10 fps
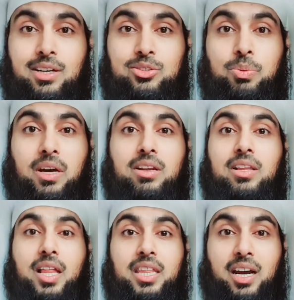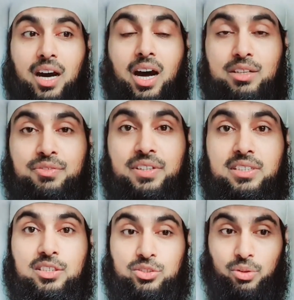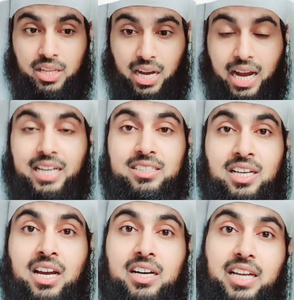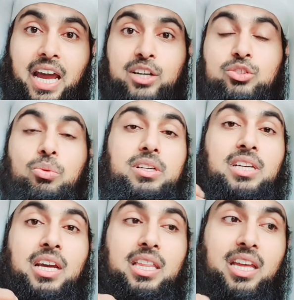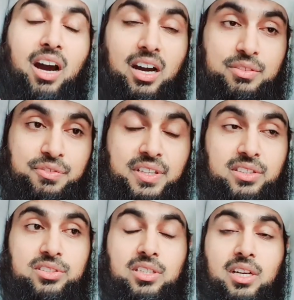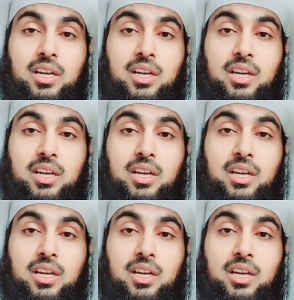Subhanallah, their heart feels it, so their eyes react to what their heart feels.